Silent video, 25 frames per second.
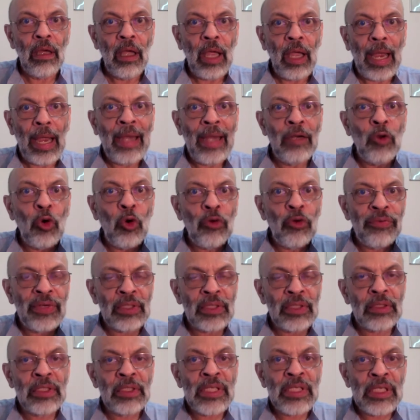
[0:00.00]
and
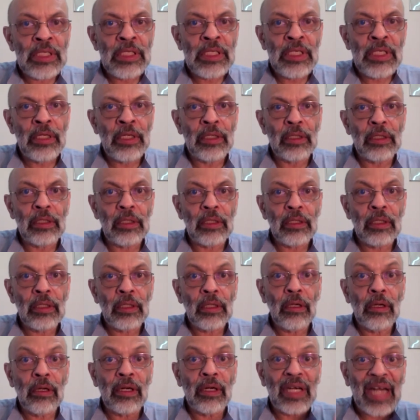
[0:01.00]
over the year
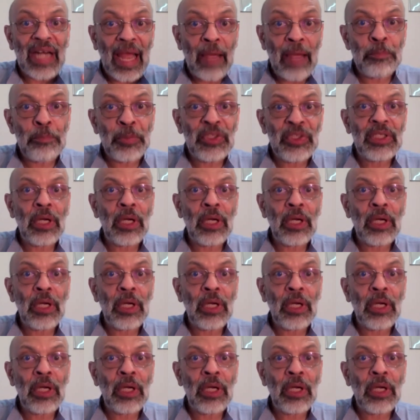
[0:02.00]
ramped